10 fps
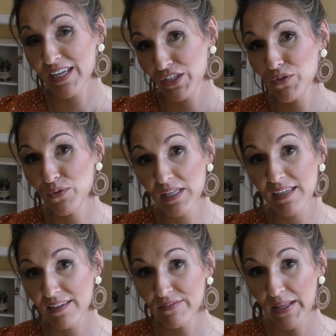I truly
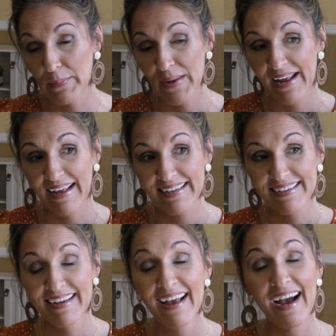love them and
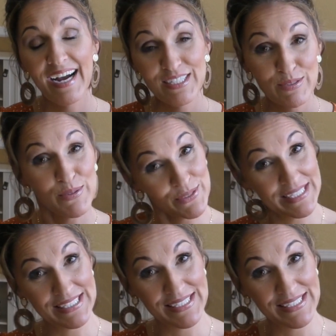I truly